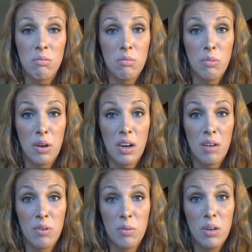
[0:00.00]

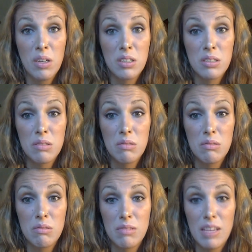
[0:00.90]
whatever works.
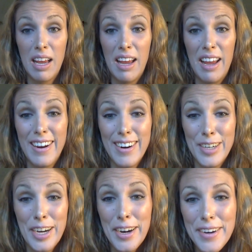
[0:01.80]
I don't
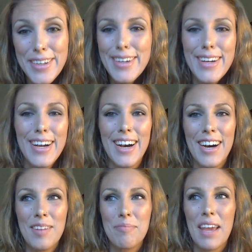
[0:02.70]
know.
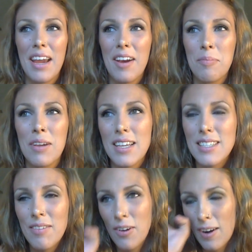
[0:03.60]
I hope you guys
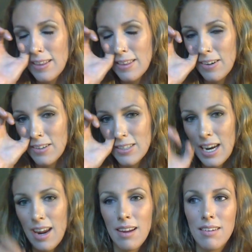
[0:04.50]
have a great
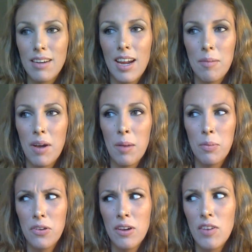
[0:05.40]
Thursday. I'm
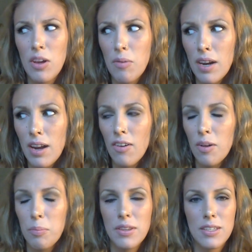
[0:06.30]
uploading a video right now, and I'll
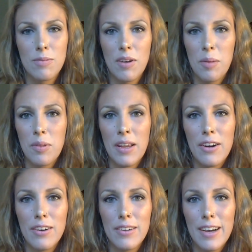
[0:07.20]
put this one up
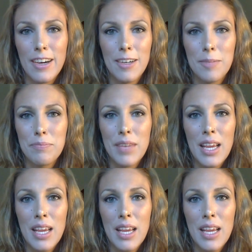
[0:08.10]
later. And